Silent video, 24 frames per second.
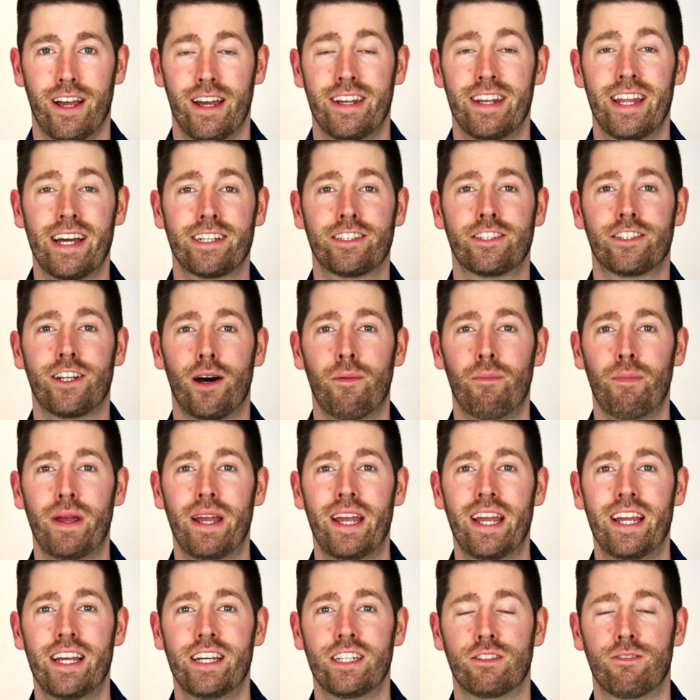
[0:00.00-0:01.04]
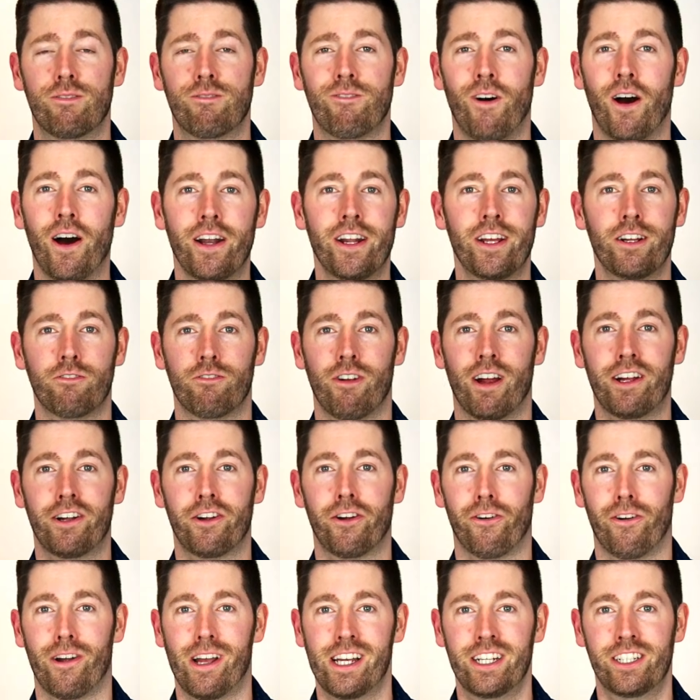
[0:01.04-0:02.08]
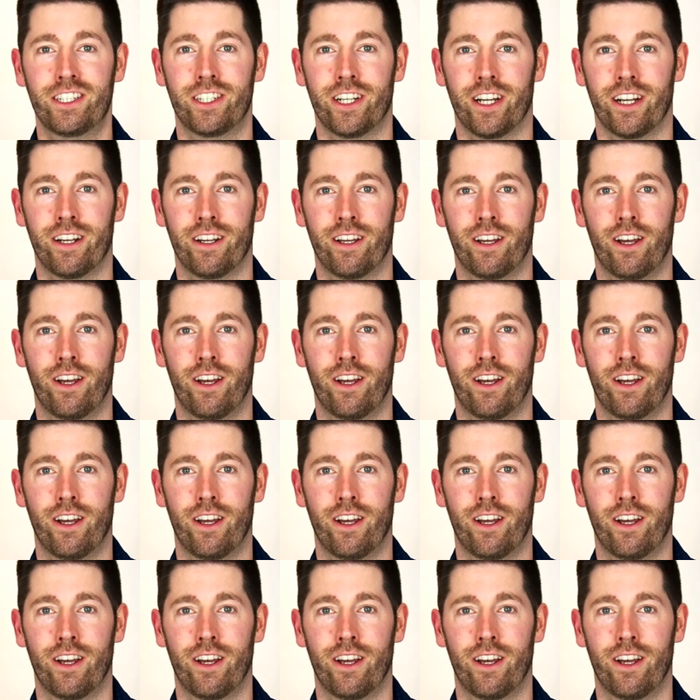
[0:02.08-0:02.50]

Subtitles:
Next up is fun and recreation.